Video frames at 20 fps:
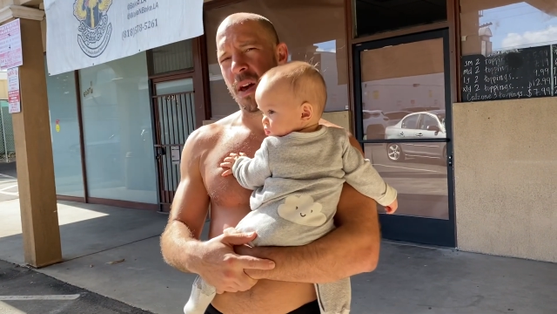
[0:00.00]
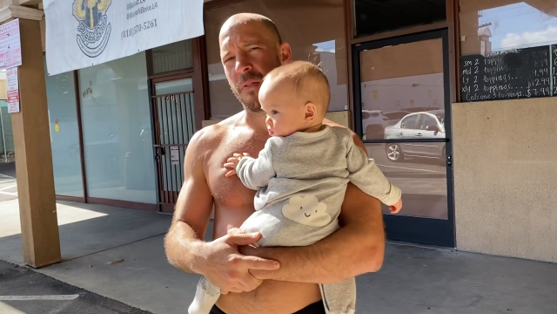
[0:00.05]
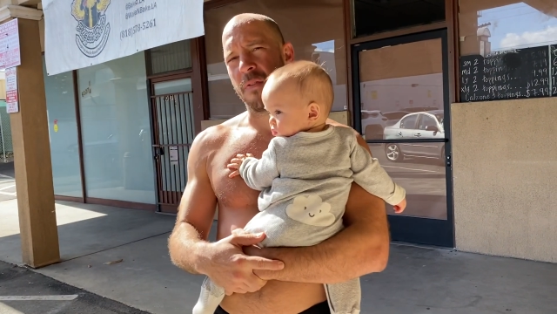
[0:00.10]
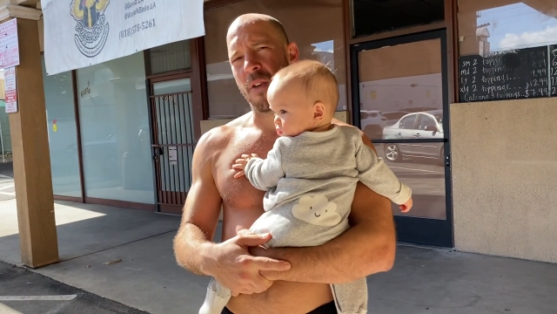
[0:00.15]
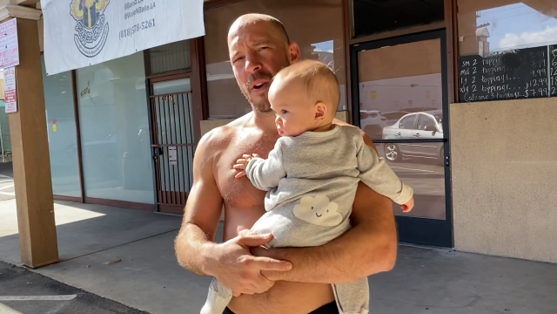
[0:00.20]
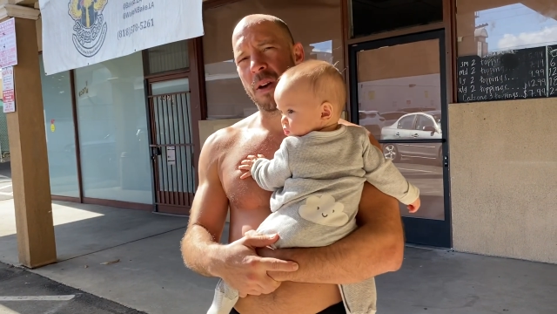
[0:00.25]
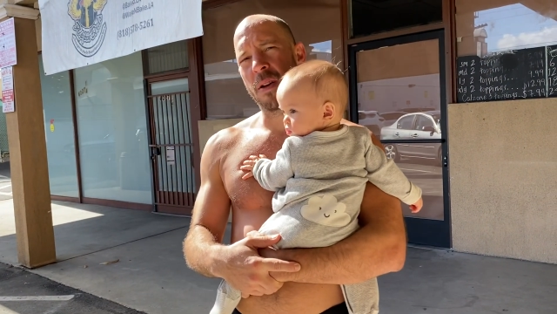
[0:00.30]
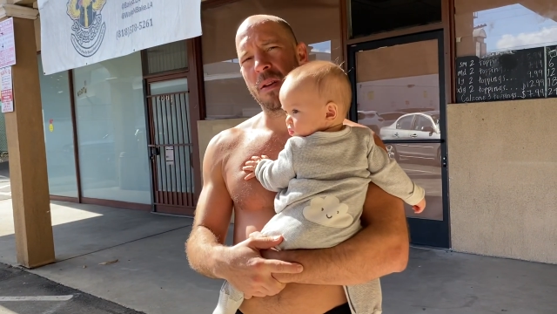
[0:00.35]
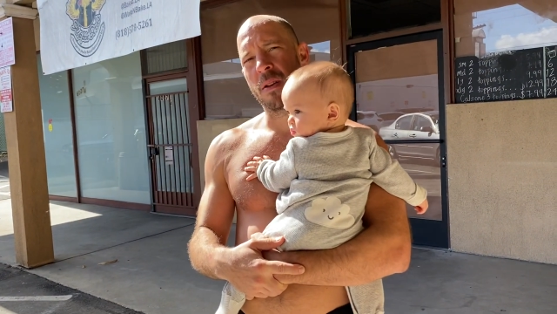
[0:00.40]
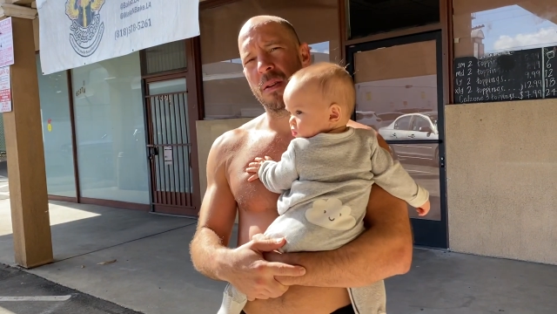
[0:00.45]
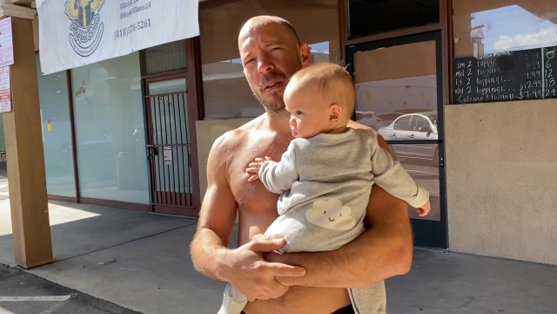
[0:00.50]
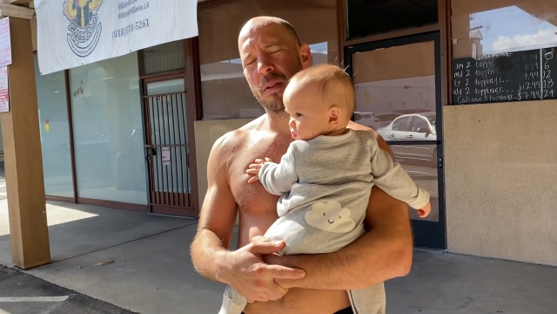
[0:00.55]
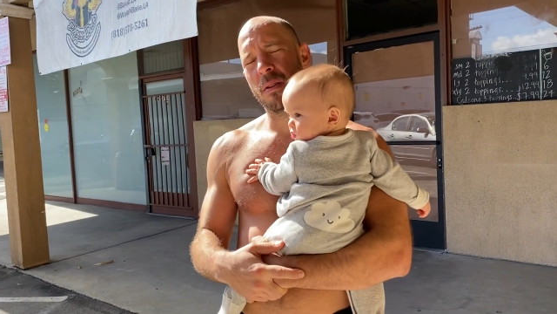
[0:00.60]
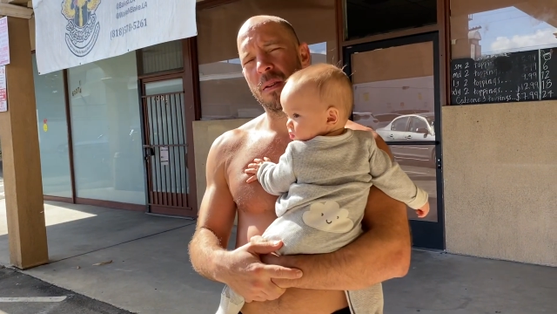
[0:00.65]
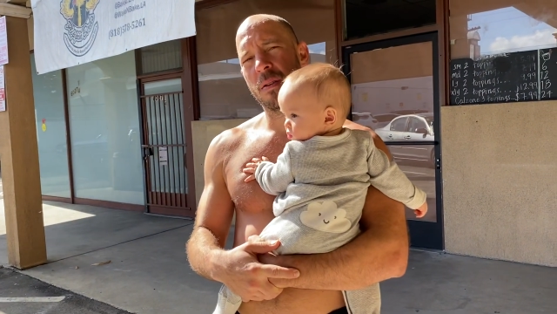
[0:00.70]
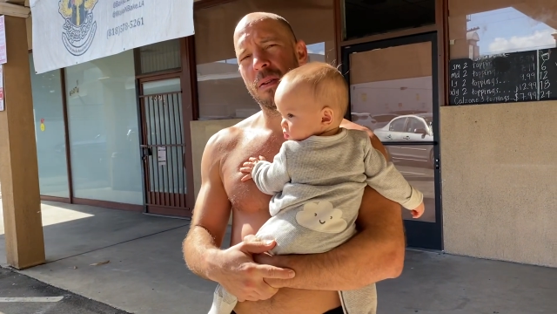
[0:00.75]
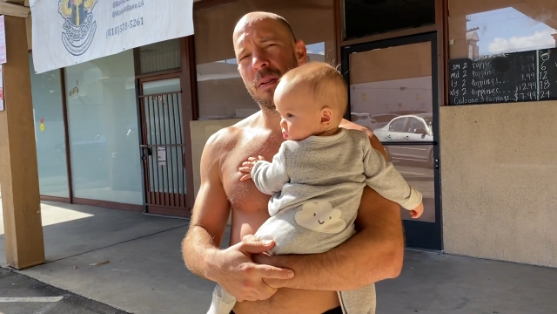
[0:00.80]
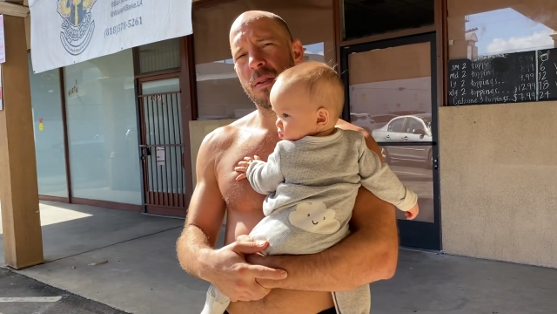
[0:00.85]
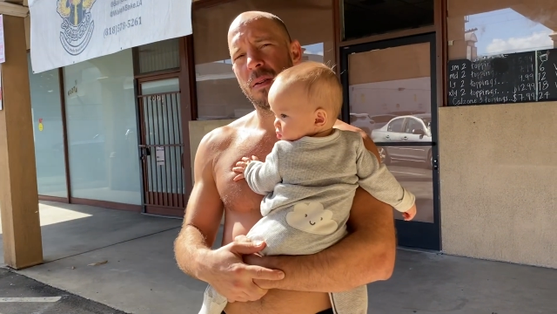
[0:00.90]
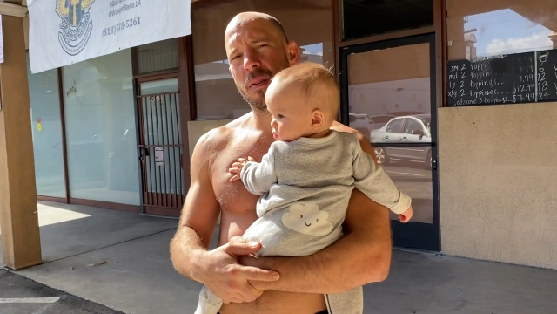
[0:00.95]
fight.
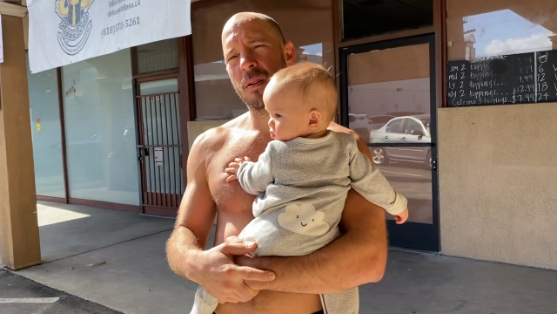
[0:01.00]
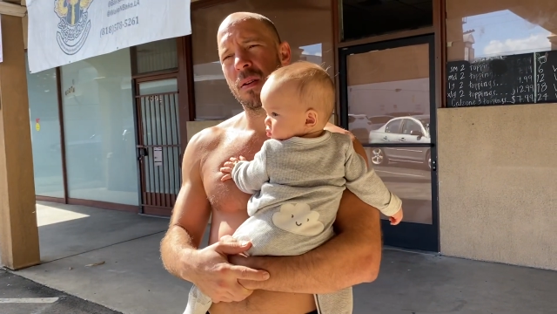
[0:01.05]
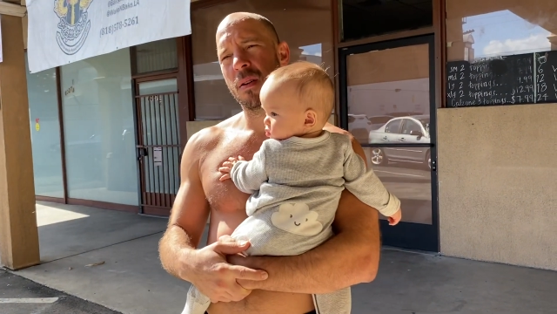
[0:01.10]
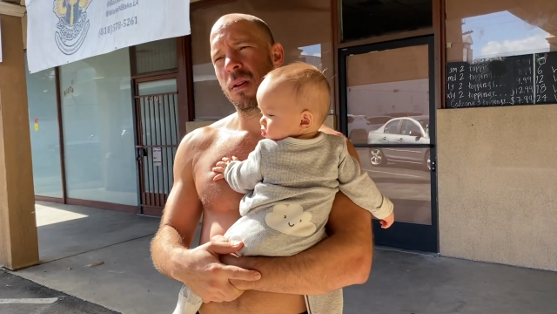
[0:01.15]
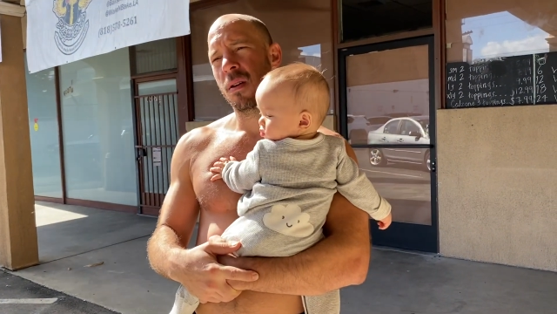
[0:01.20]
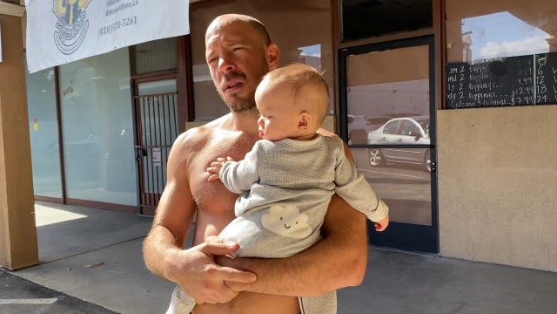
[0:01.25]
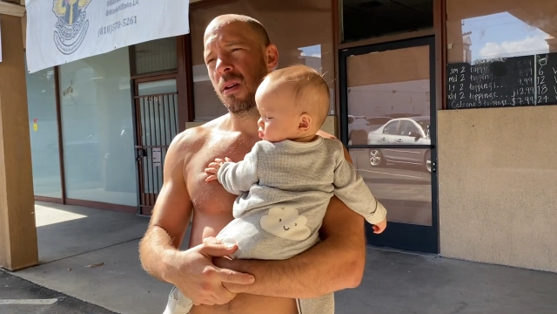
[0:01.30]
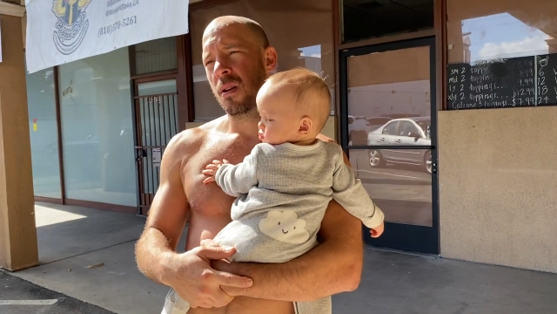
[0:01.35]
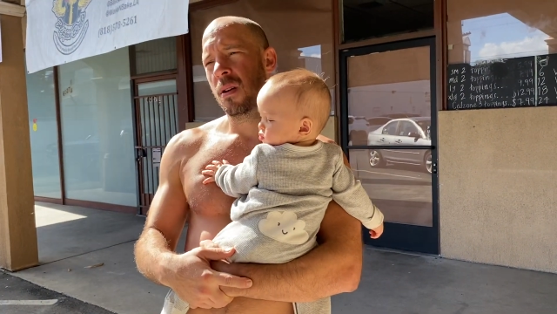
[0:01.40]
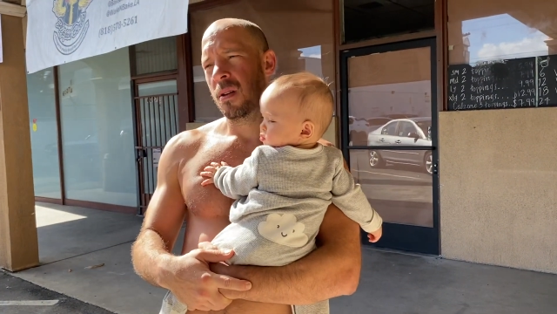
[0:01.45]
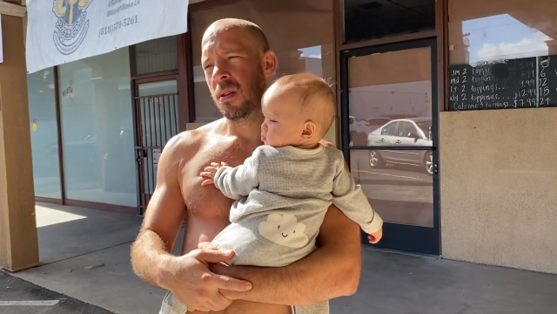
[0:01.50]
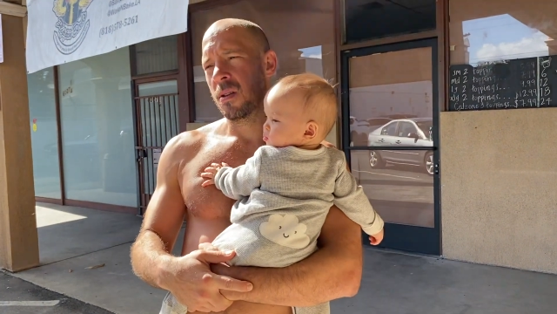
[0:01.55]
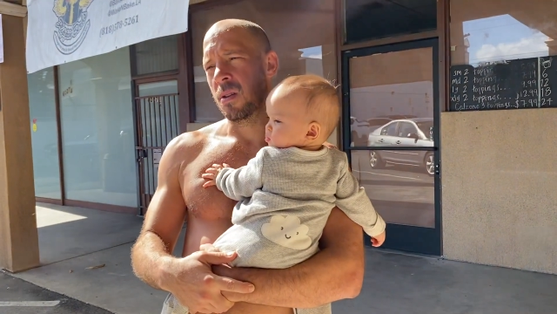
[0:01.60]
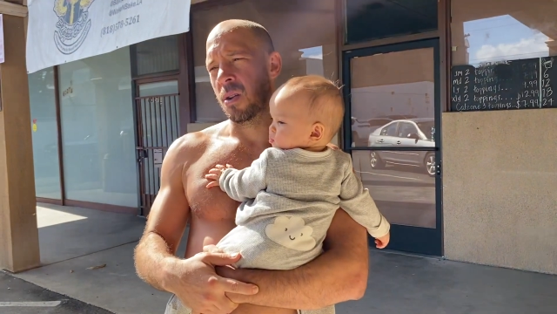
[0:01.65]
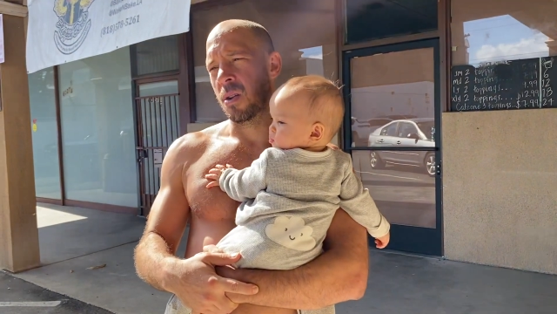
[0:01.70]
You